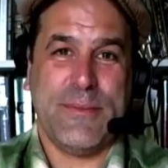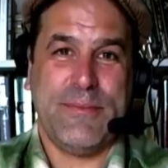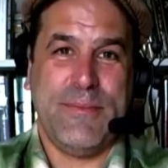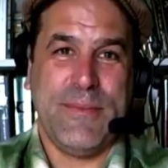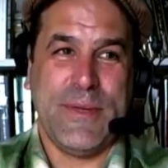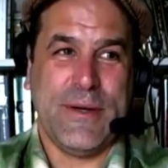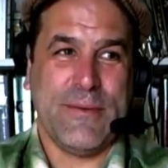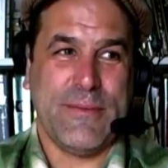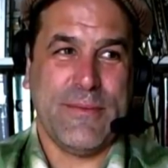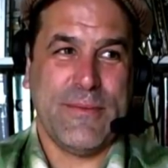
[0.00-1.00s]
is
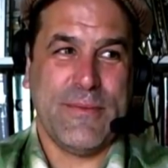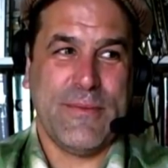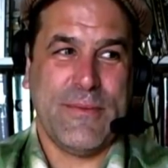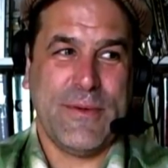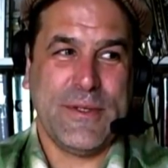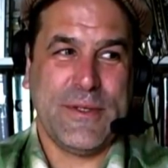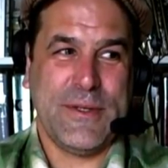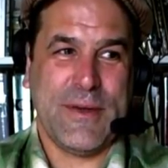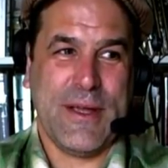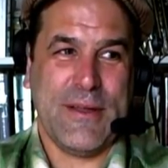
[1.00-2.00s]
once
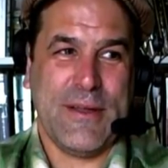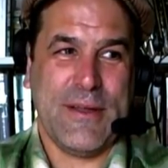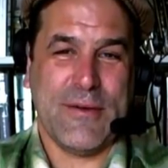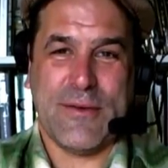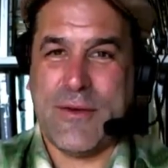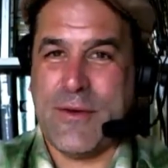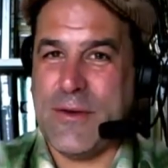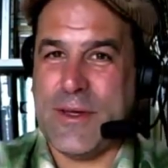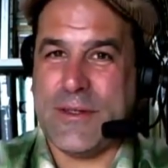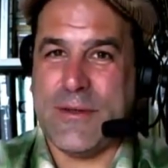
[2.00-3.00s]
you get in your
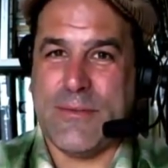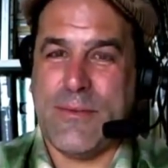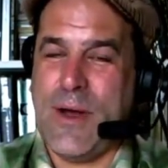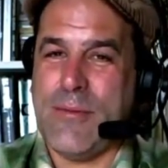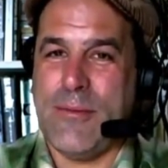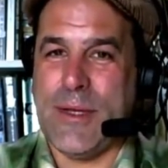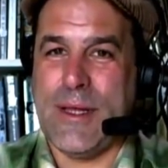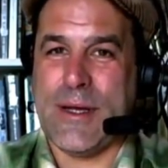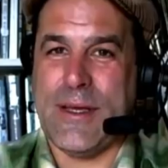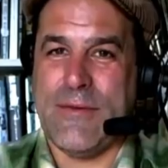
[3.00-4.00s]
30s, you're probably
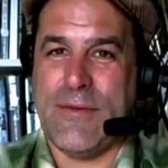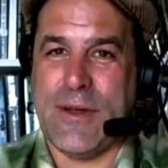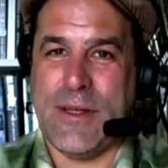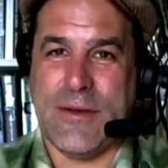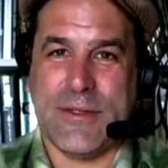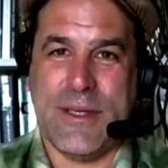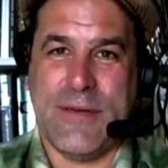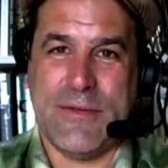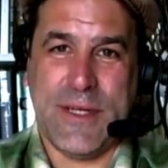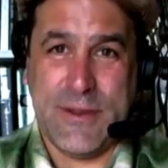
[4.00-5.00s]
lucky if you can hear
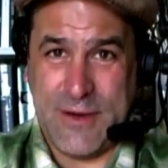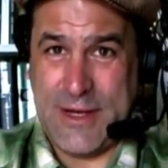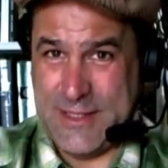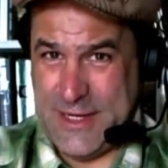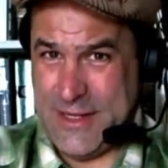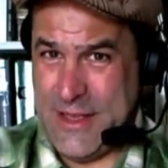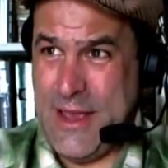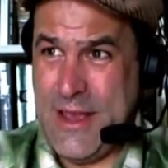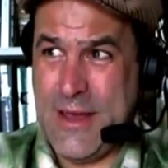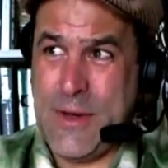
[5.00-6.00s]
17 or 18.
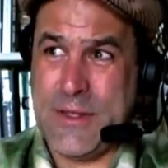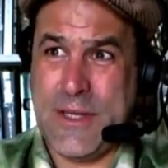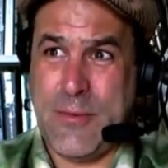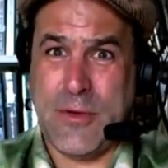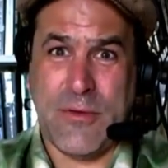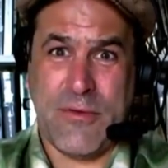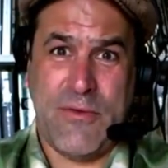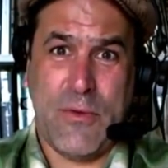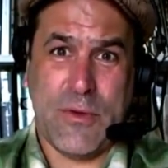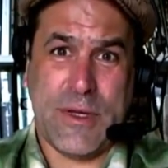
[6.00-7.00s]
By the time you're in your
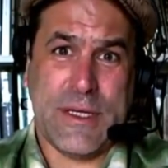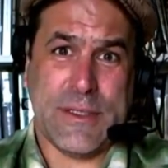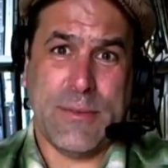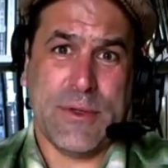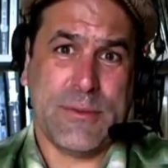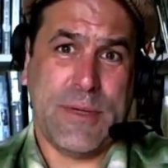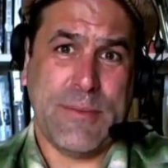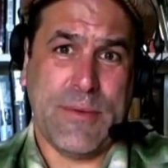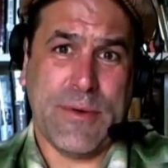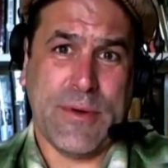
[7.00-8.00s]
40s, most
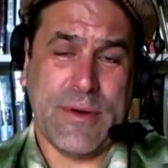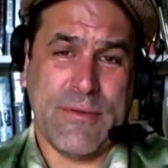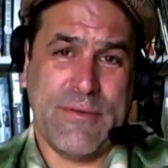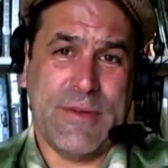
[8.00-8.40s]
people are at